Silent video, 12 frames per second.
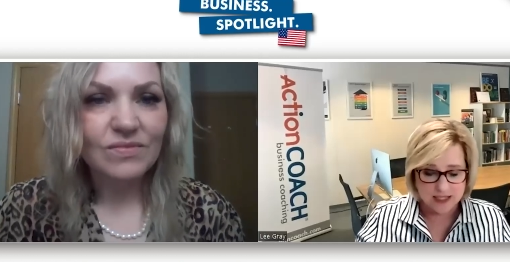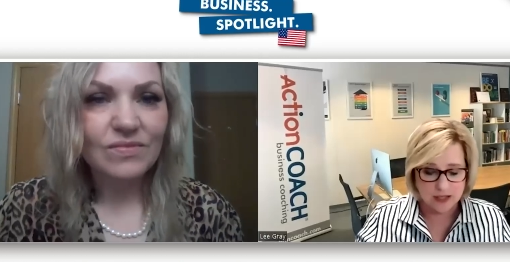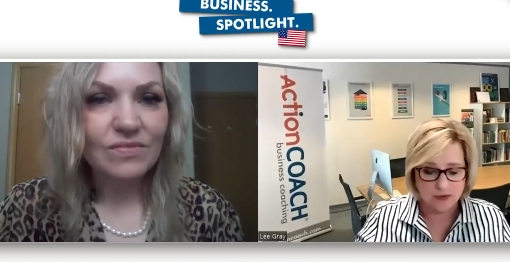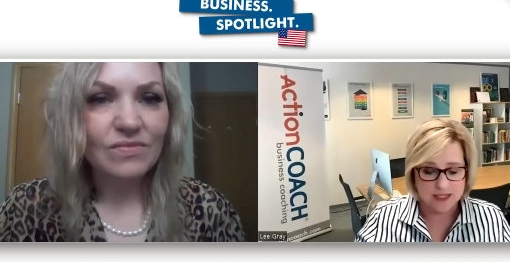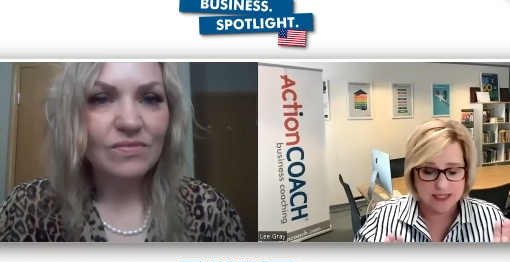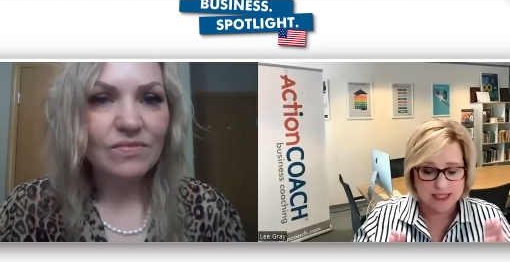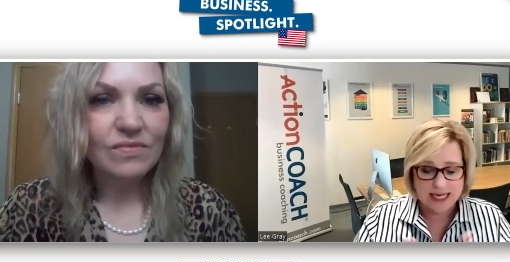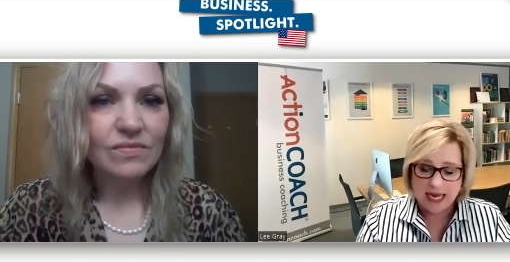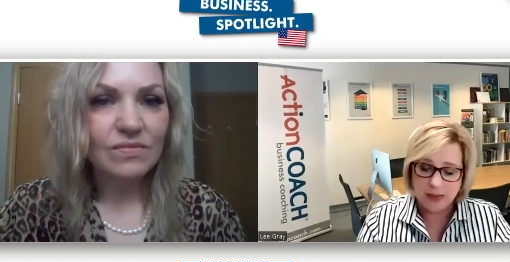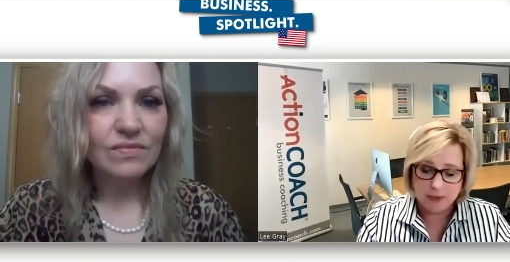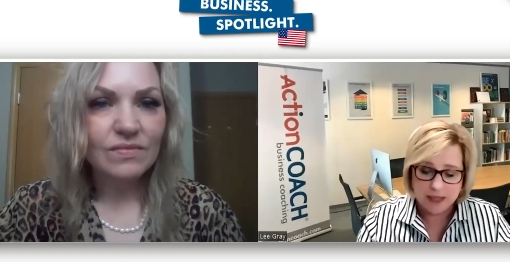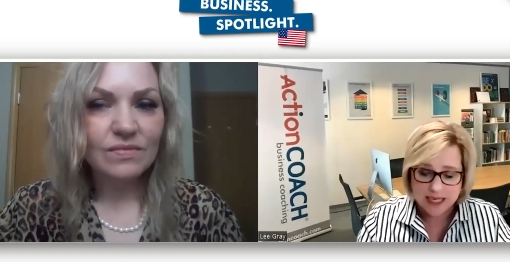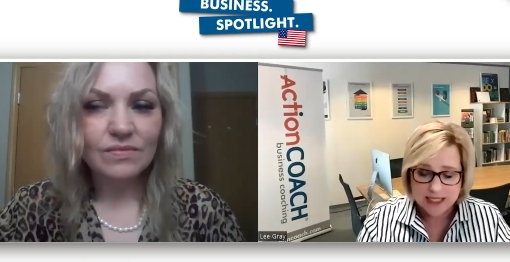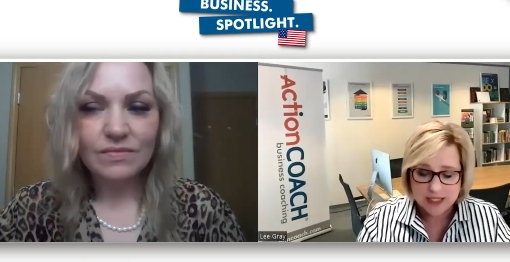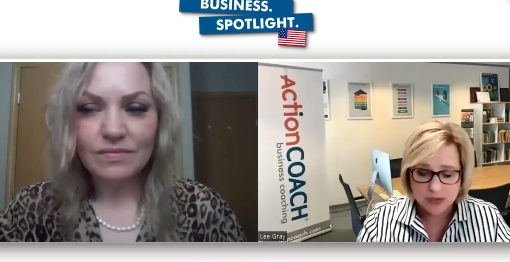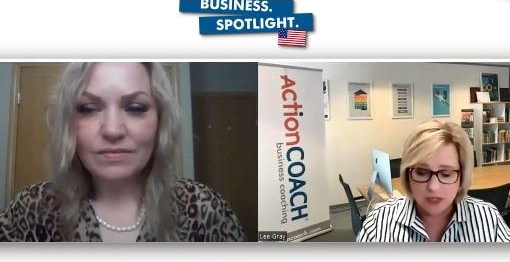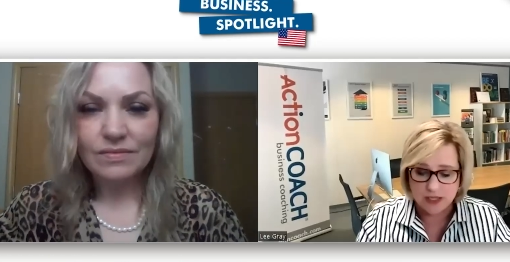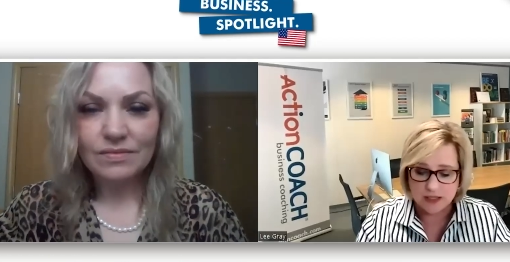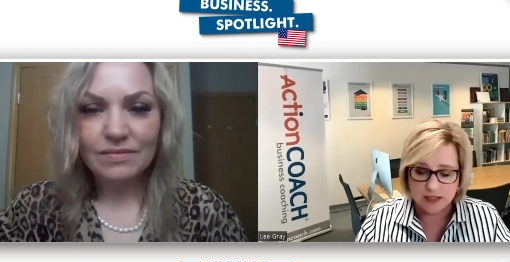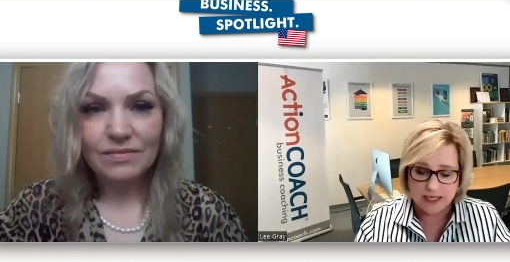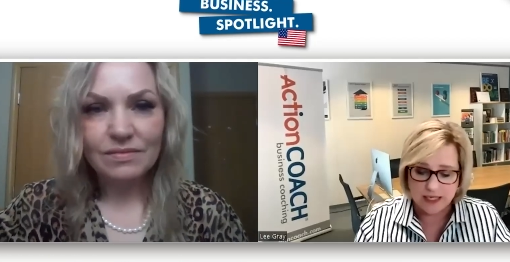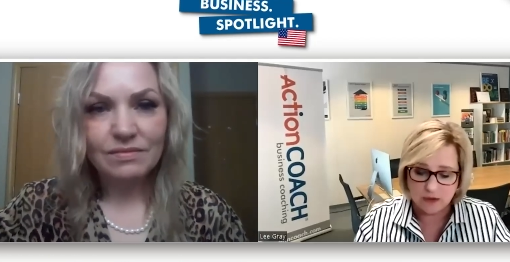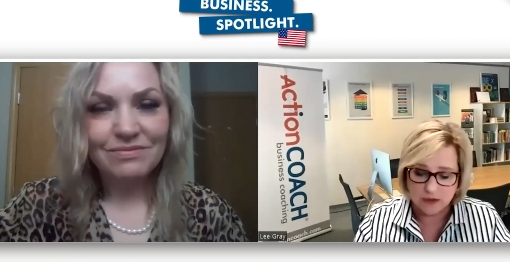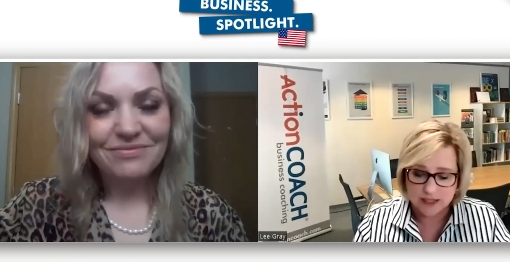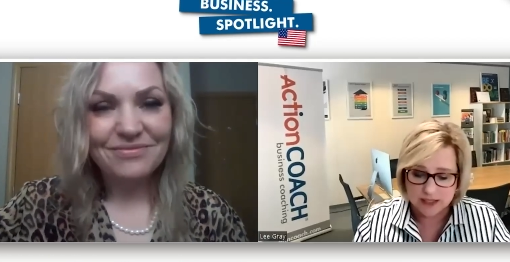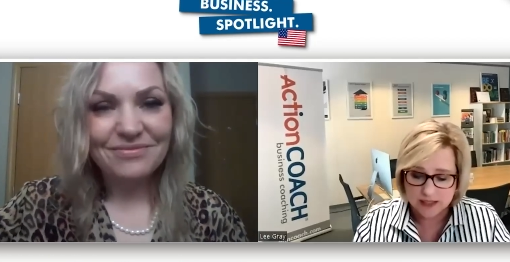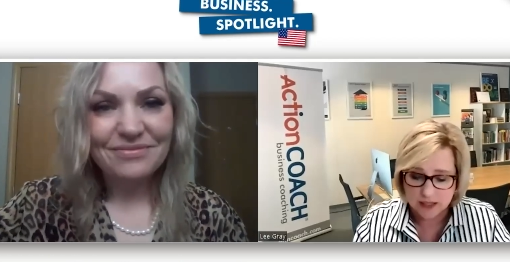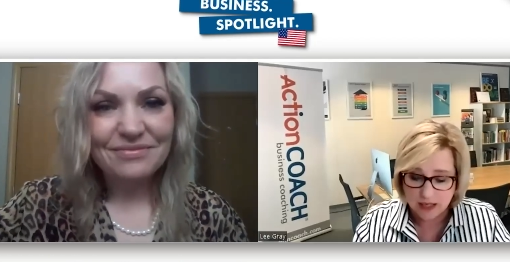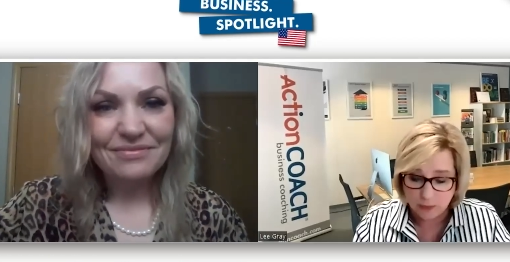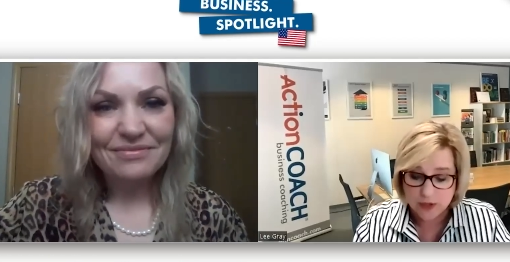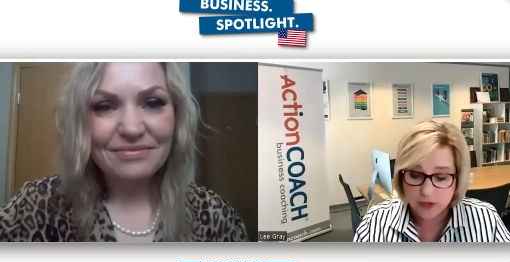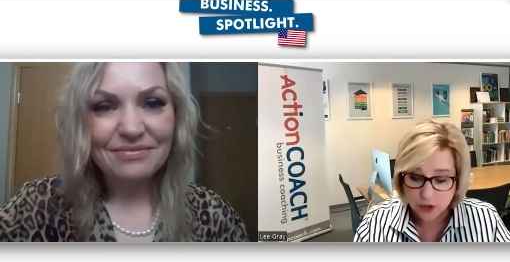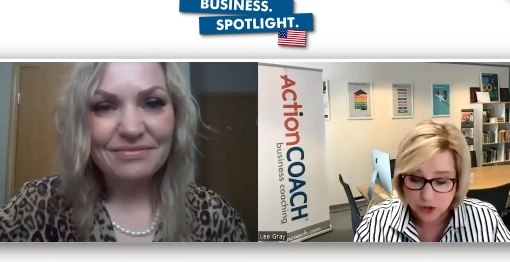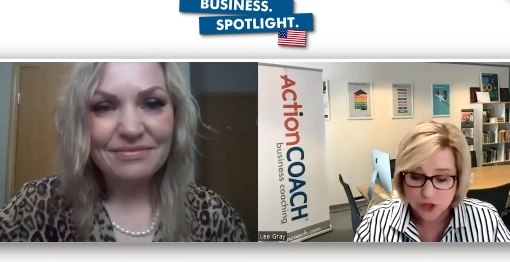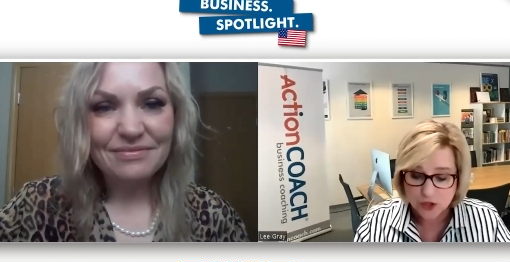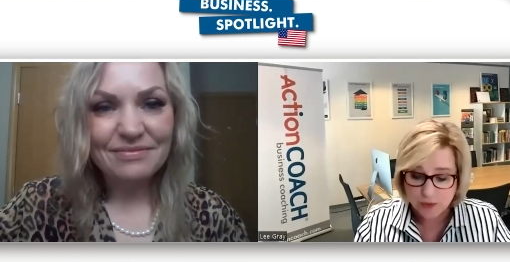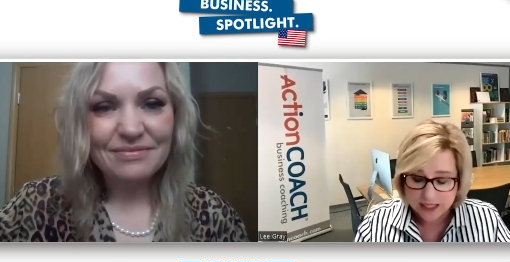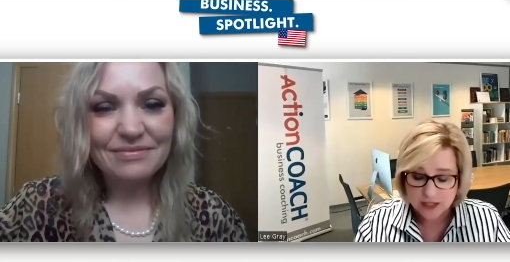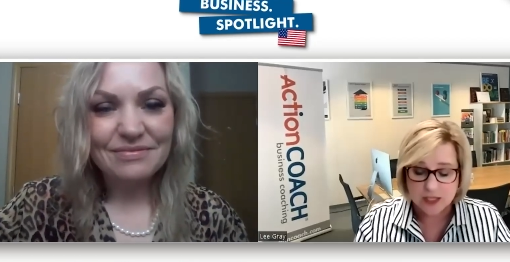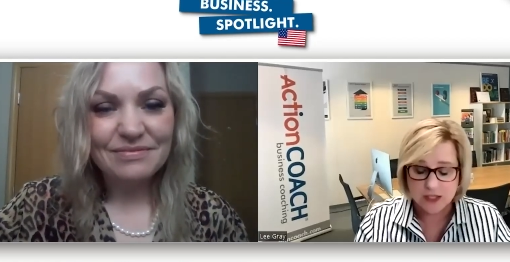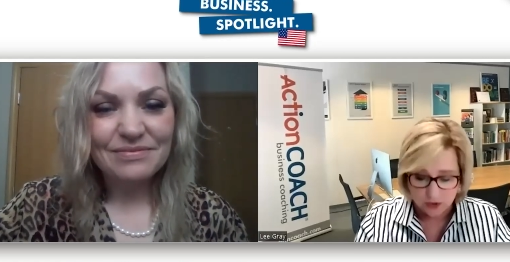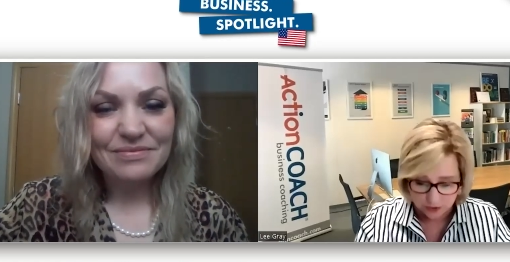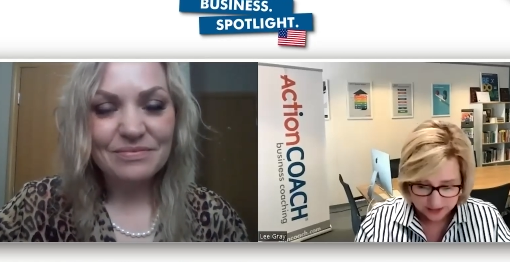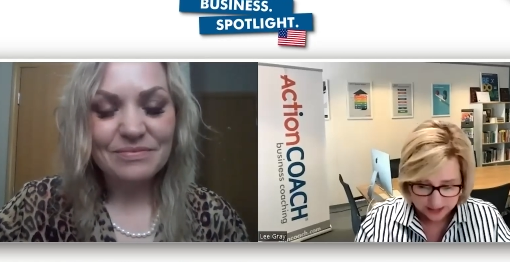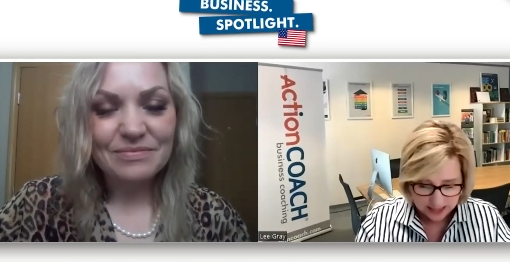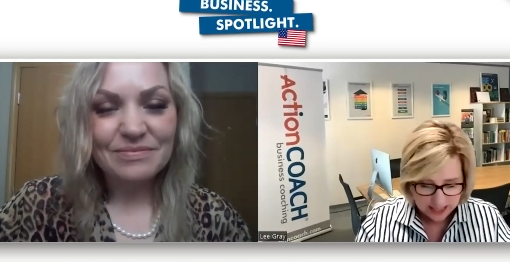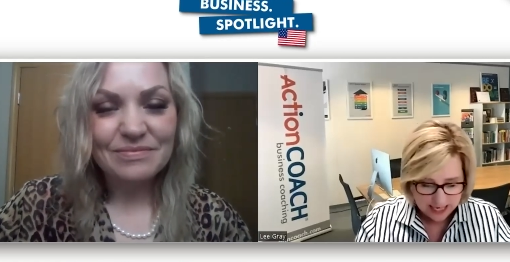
Speaker 1: so this is Kate Pentz with clinical Cons- uh, with Nurse Direct Consulting,